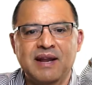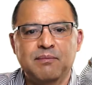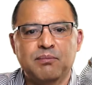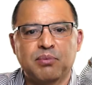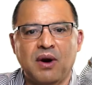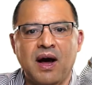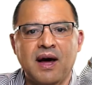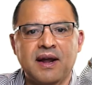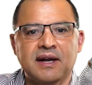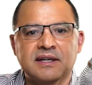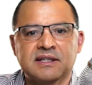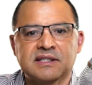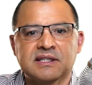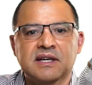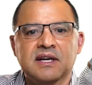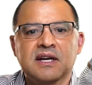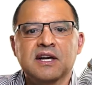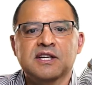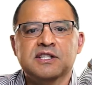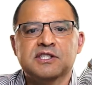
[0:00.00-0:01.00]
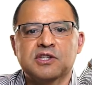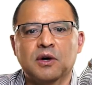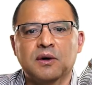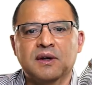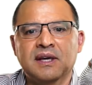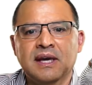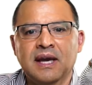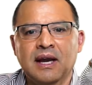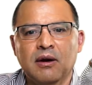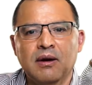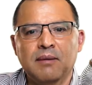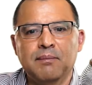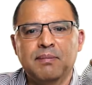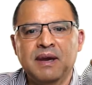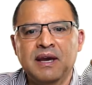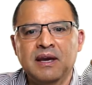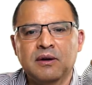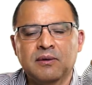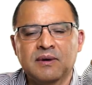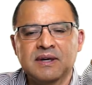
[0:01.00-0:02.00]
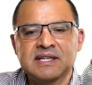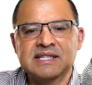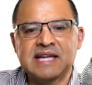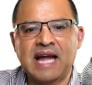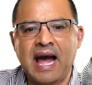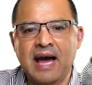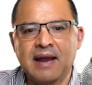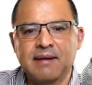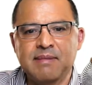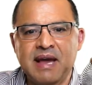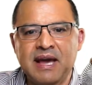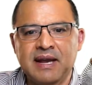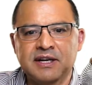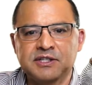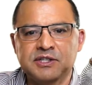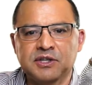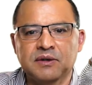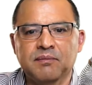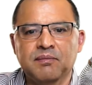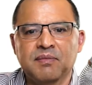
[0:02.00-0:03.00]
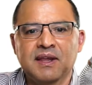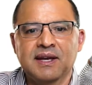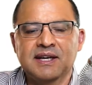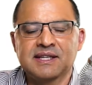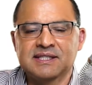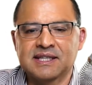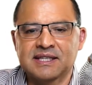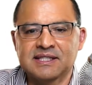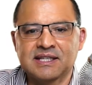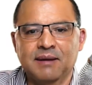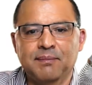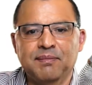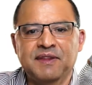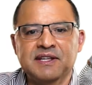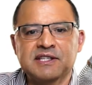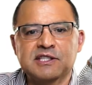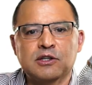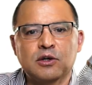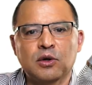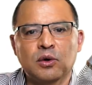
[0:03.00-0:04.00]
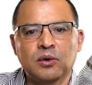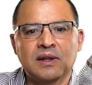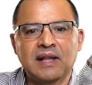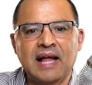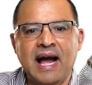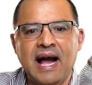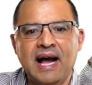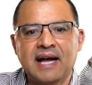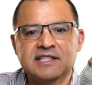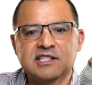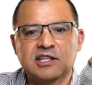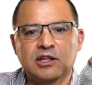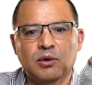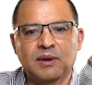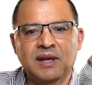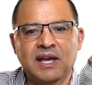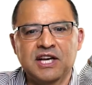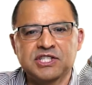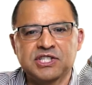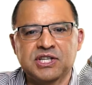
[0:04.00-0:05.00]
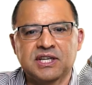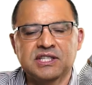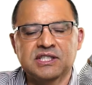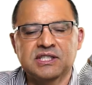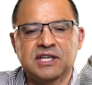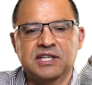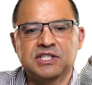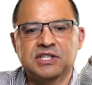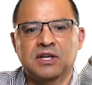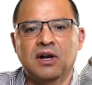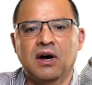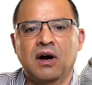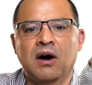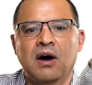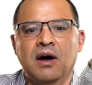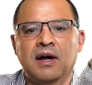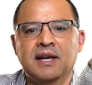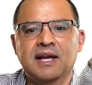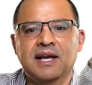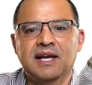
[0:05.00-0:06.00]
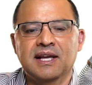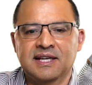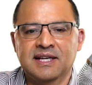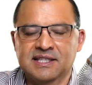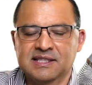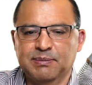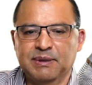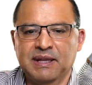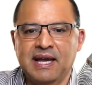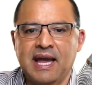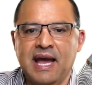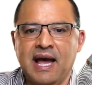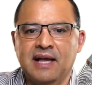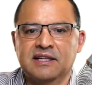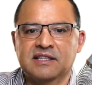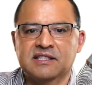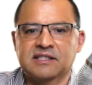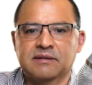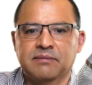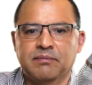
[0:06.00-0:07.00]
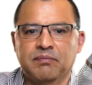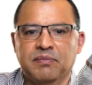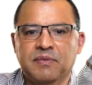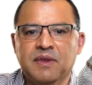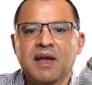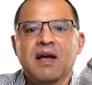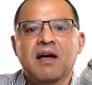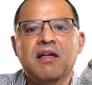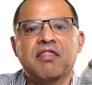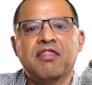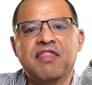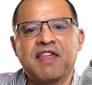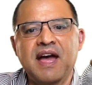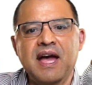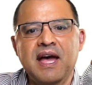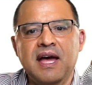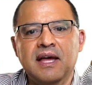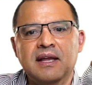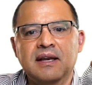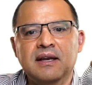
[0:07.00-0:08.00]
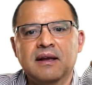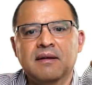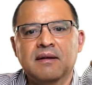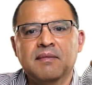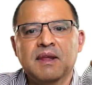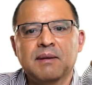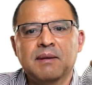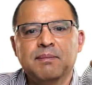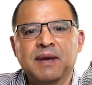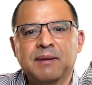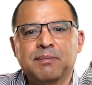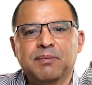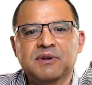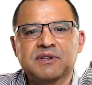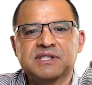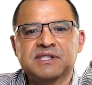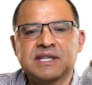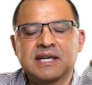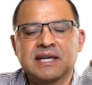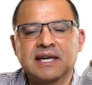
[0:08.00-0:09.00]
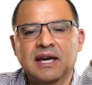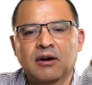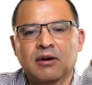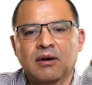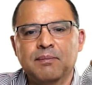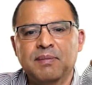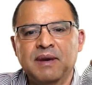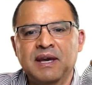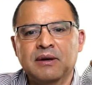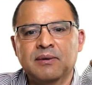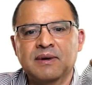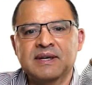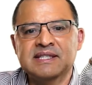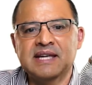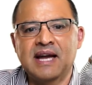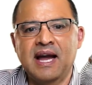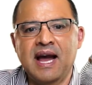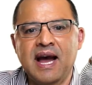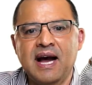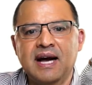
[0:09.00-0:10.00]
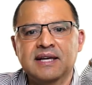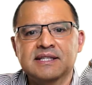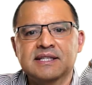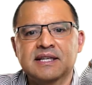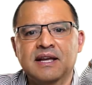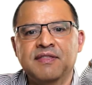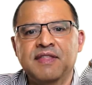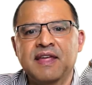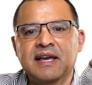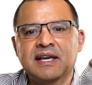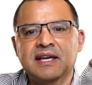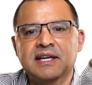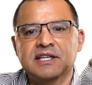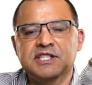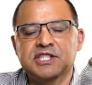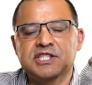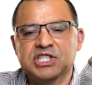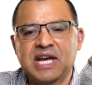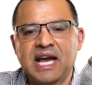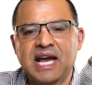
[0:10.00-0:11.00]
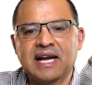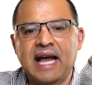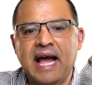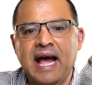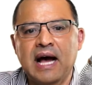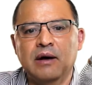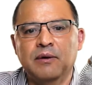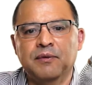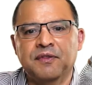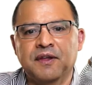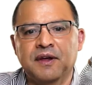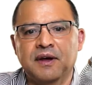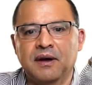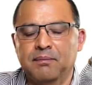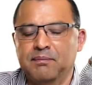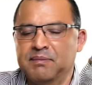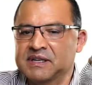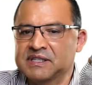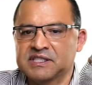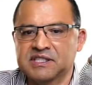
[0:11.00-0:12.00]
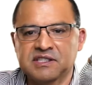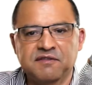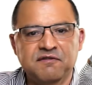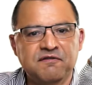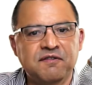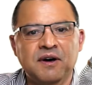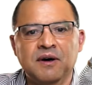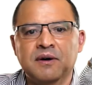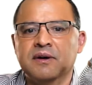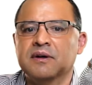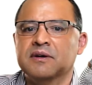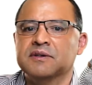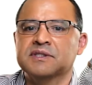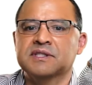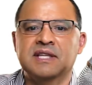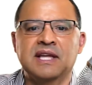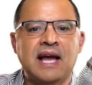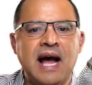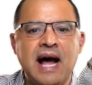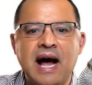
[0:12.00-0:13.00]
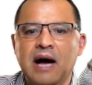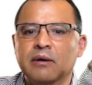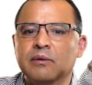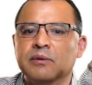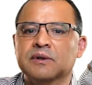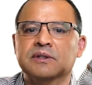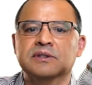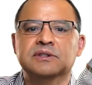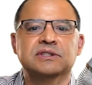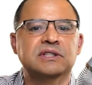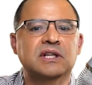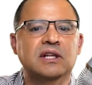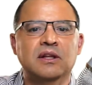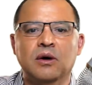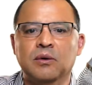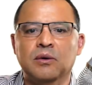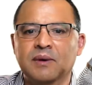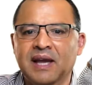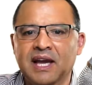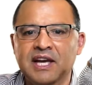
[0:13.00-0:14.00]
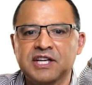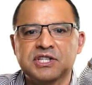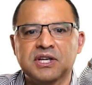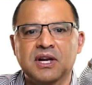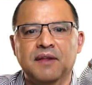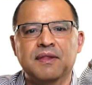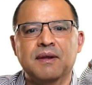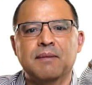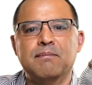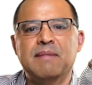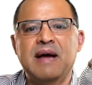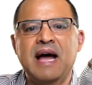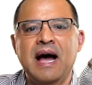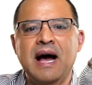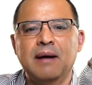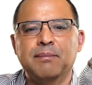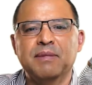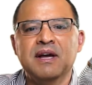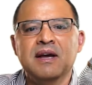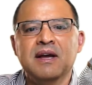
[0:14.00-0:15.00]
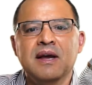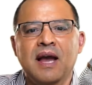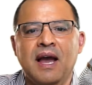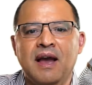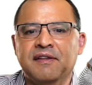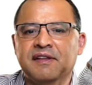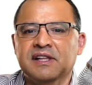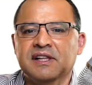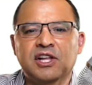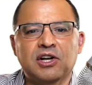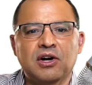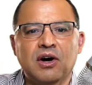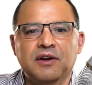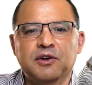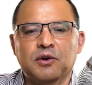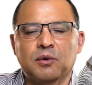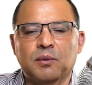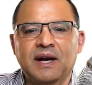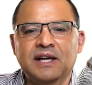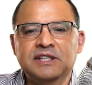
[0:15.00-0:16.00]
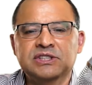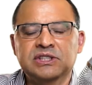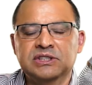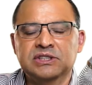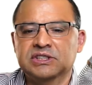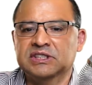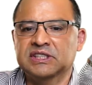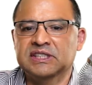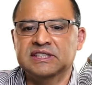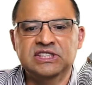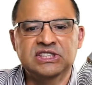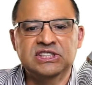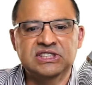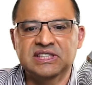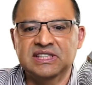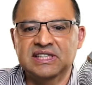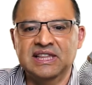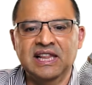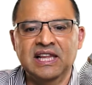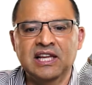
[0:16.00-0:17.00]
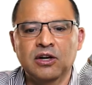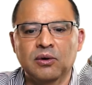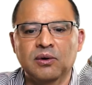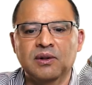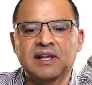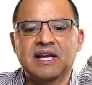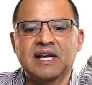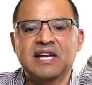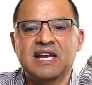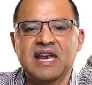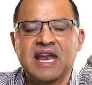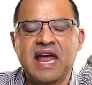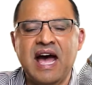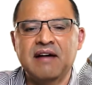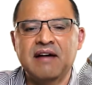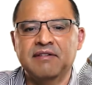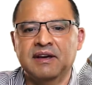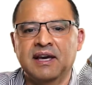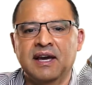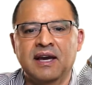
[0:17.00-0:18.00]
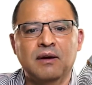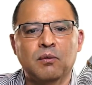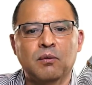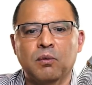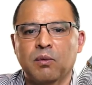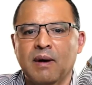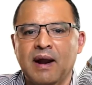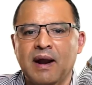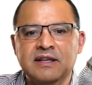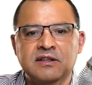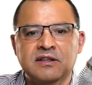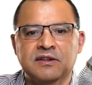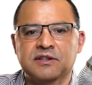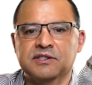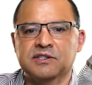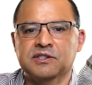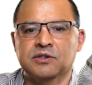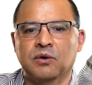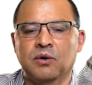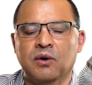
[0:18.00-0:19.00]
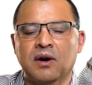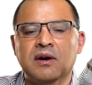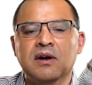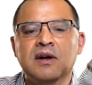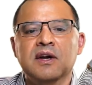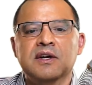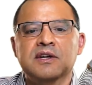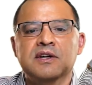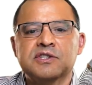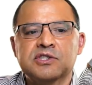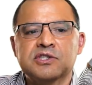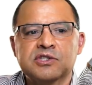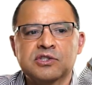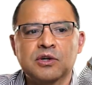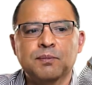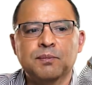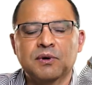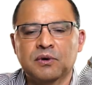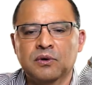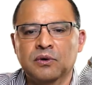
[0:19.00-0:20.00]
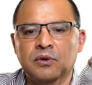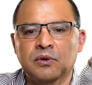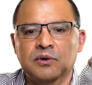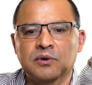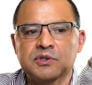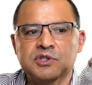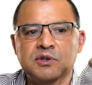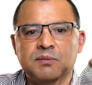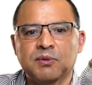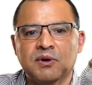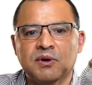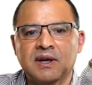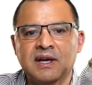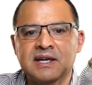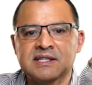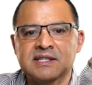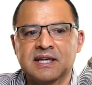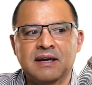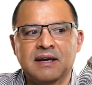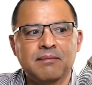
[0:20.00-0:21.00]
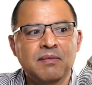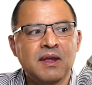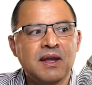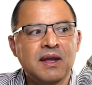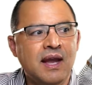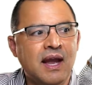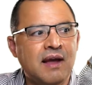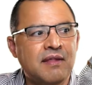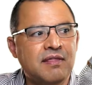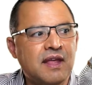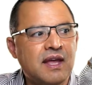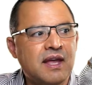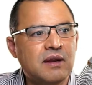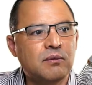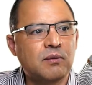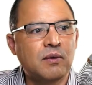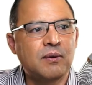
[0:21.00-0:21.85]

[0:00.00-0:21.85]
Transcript: products. So Carrot Bakery's ad manager sets up this Google Ads location extension on display ads. Then people see Carrot Bakery's ads. They can check out the business photos, the hours, the location on the map, and click on directions to just literally navigate right to the store. Super cool, super easy. And then when